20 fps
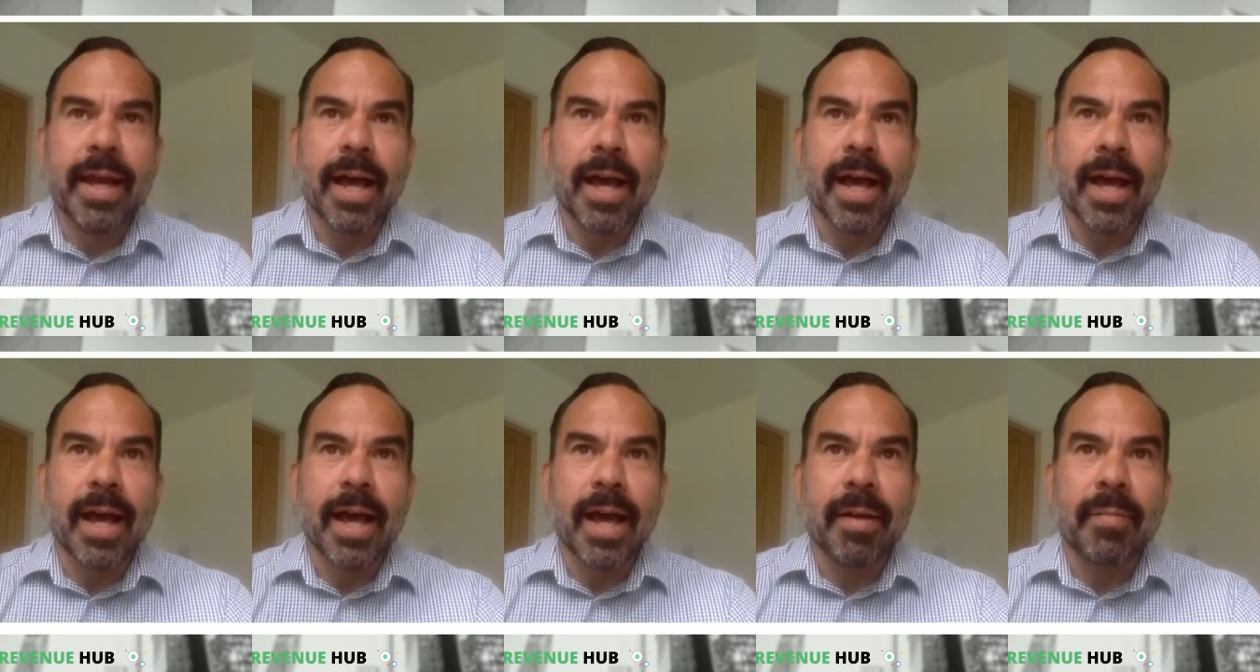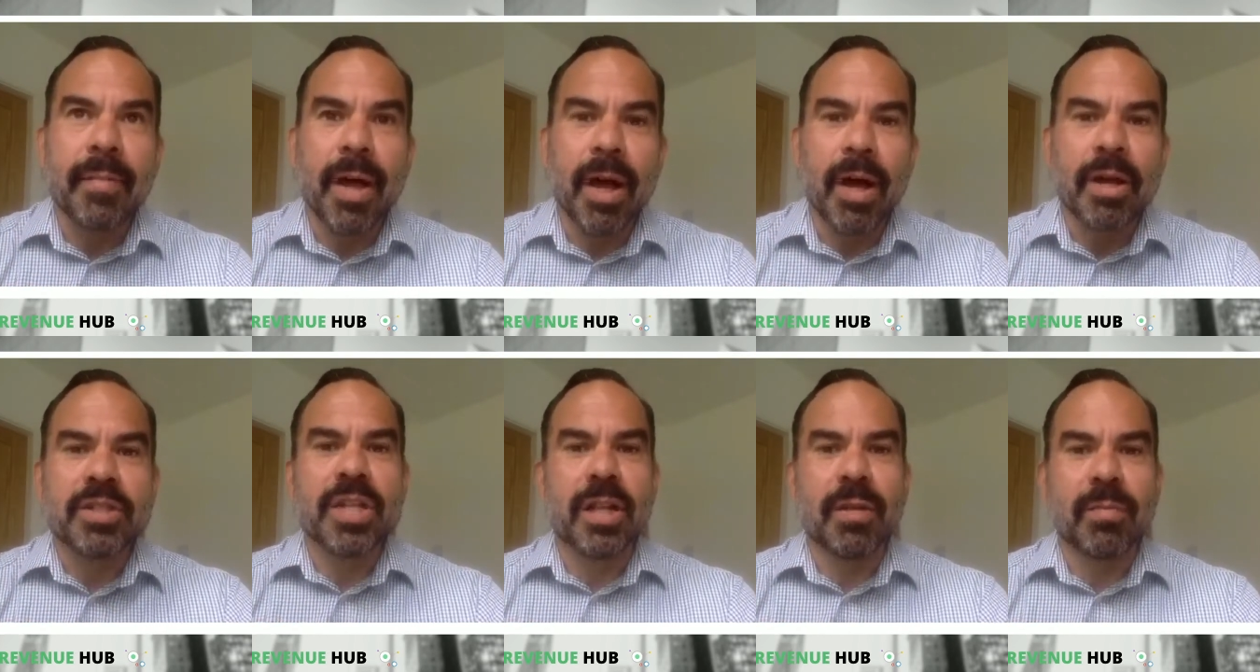
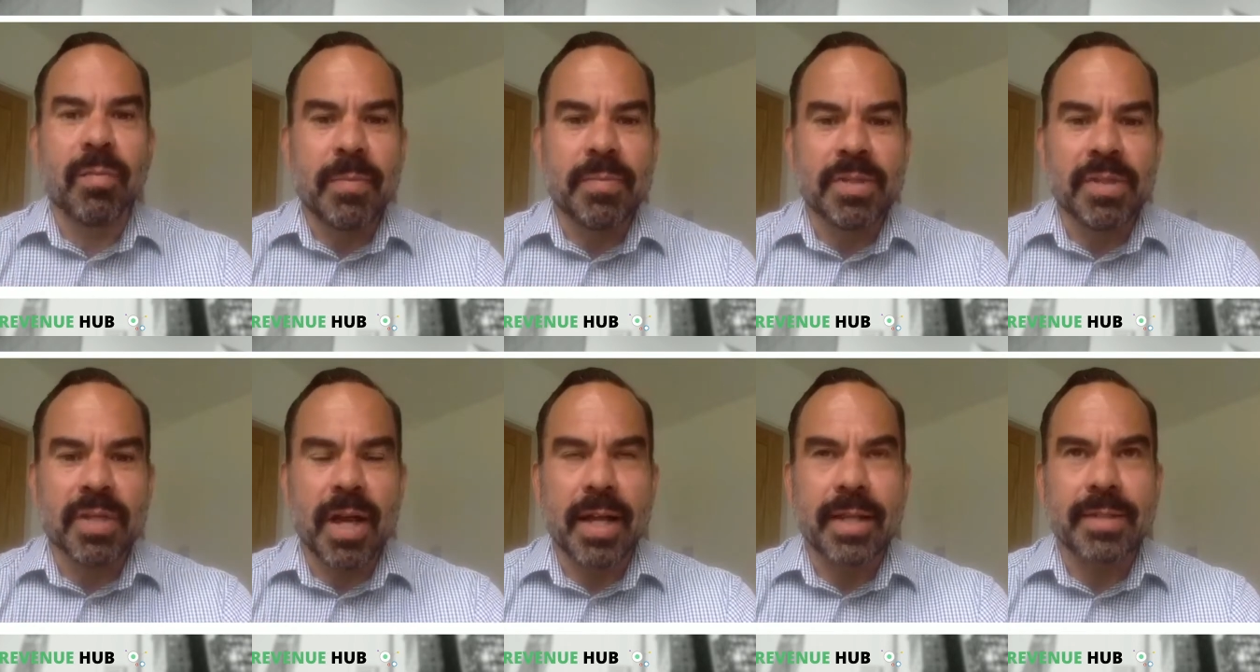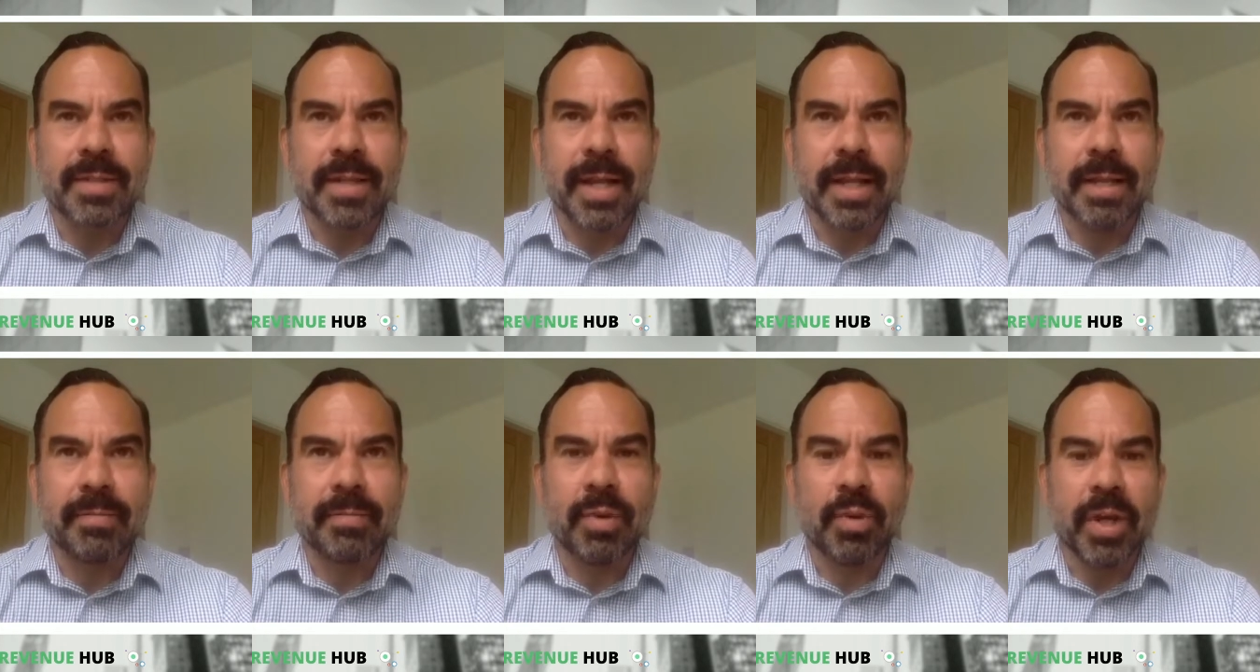hotel websites
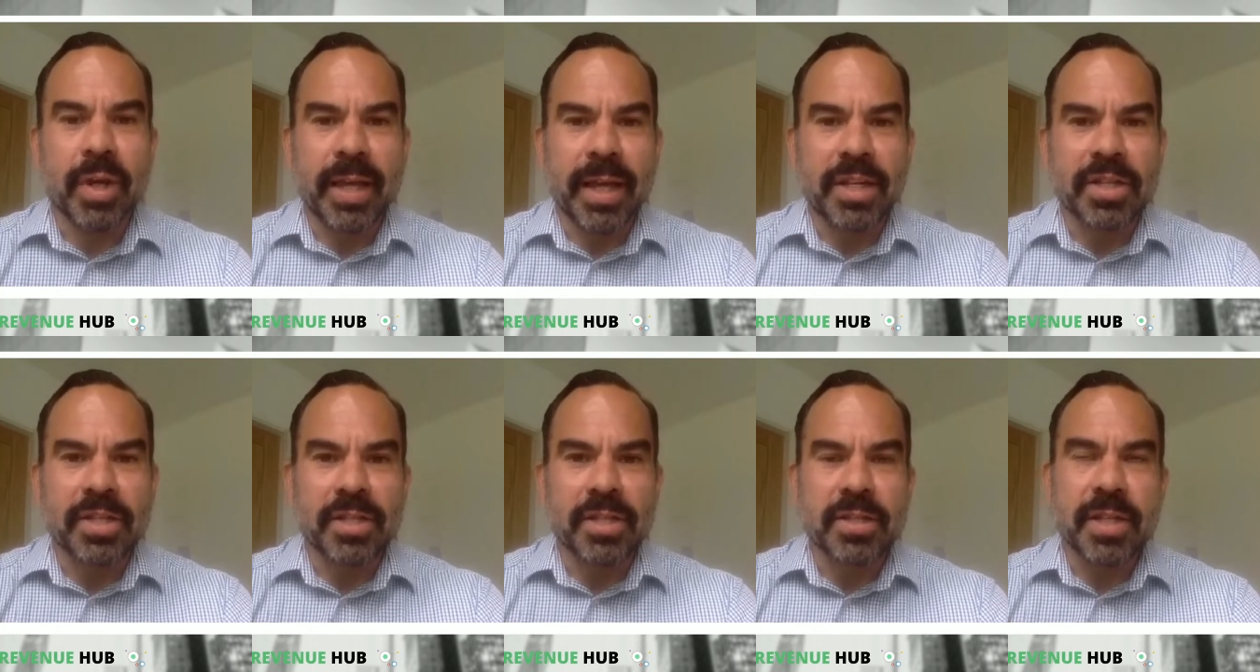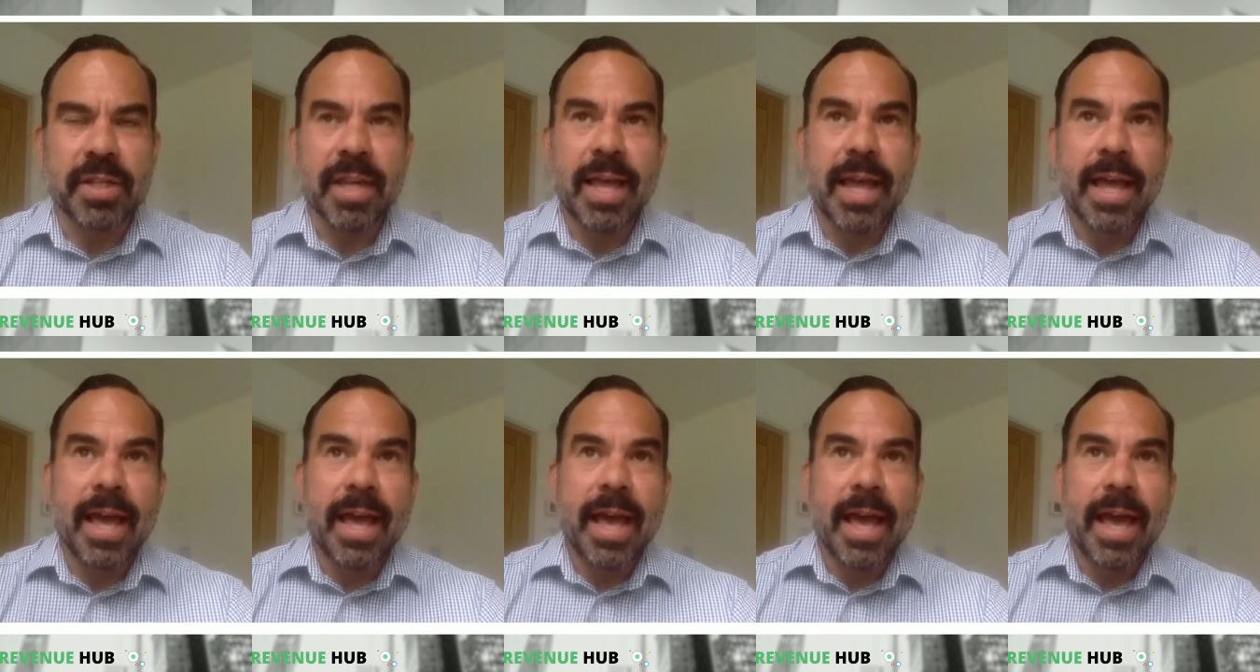and booking engines
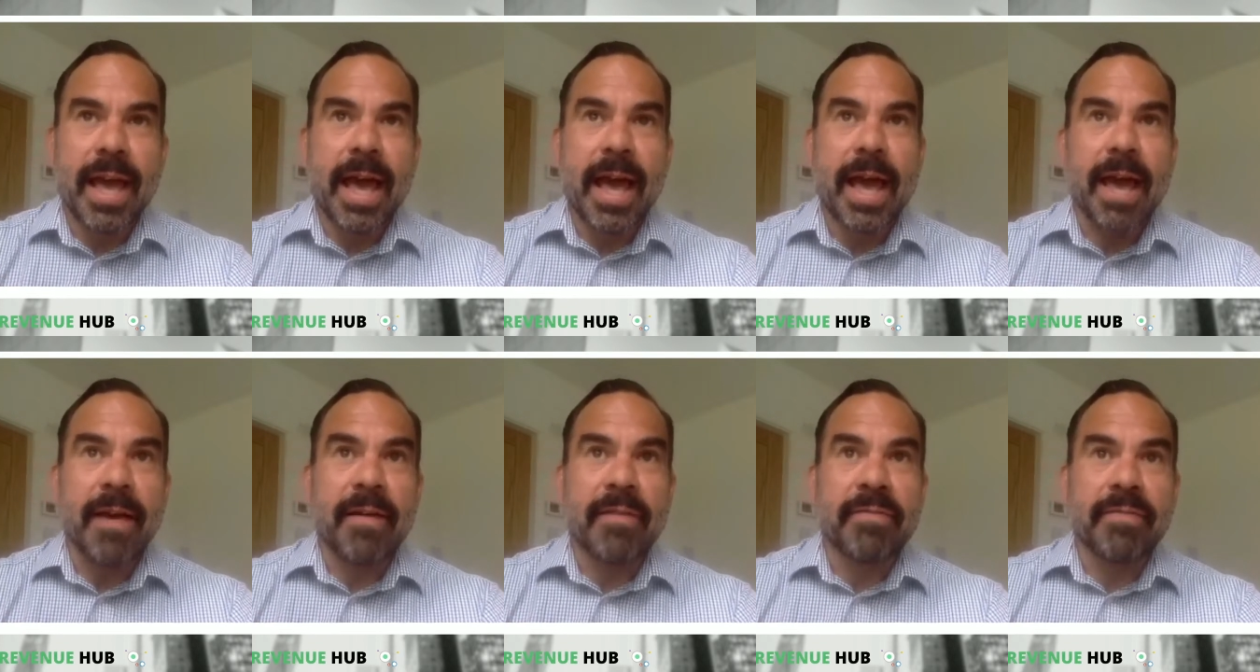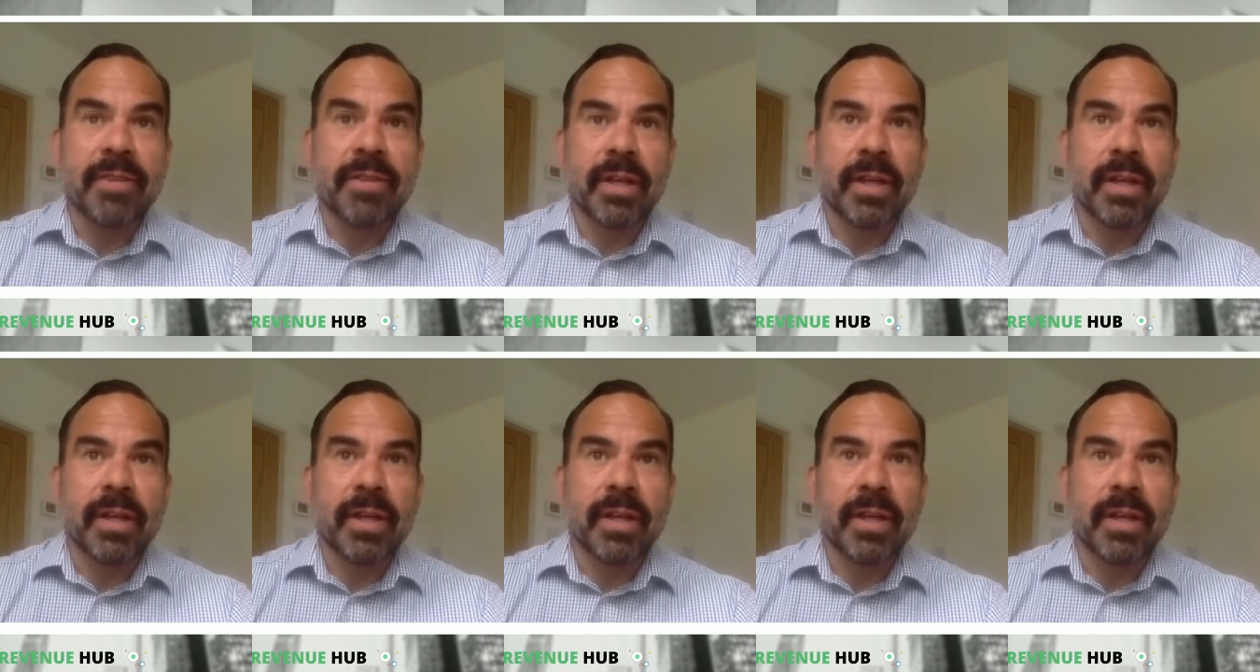have